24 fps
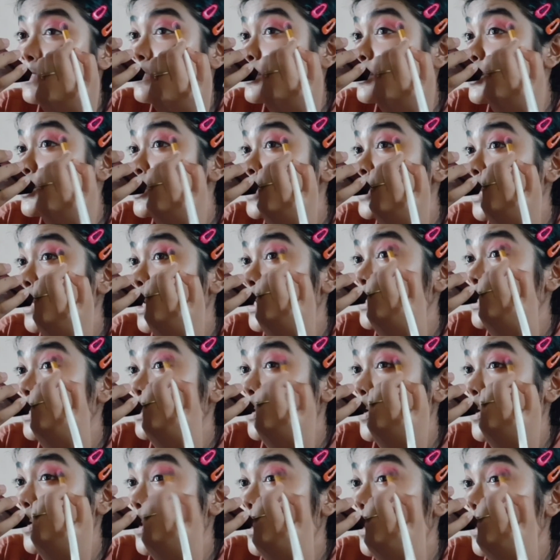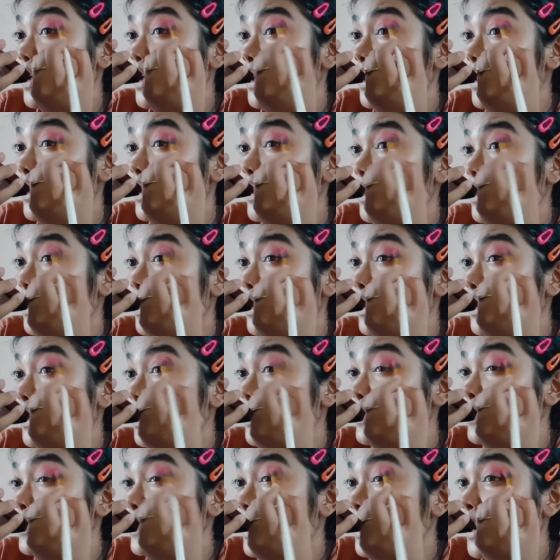this shade
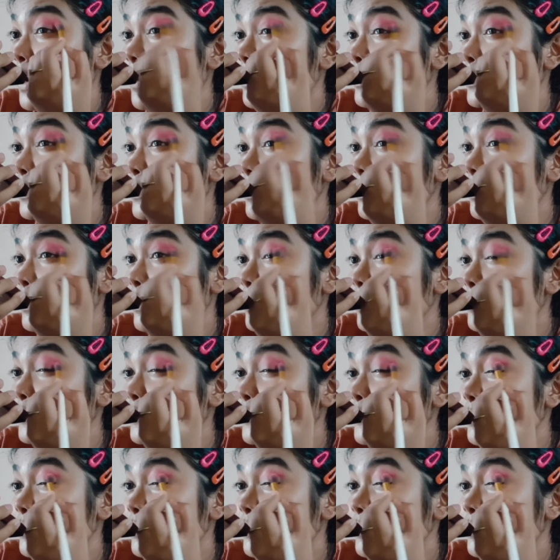in the outer half.